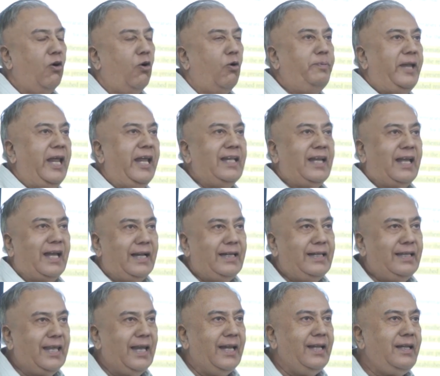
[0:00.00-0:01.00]
obtain
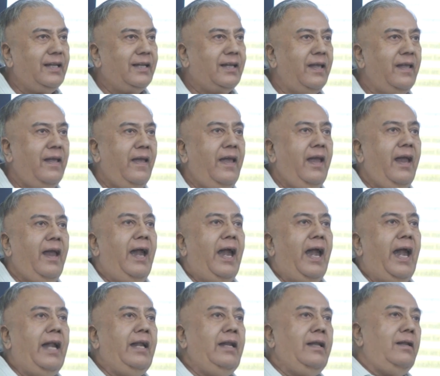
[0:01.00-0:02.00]
consent.
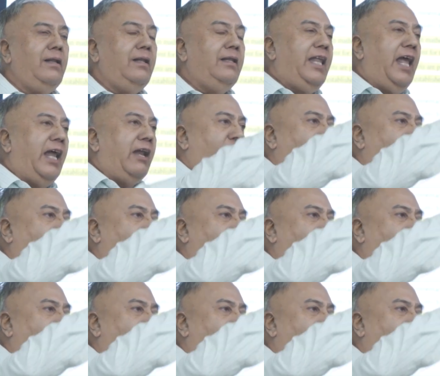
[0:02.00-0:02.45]
And there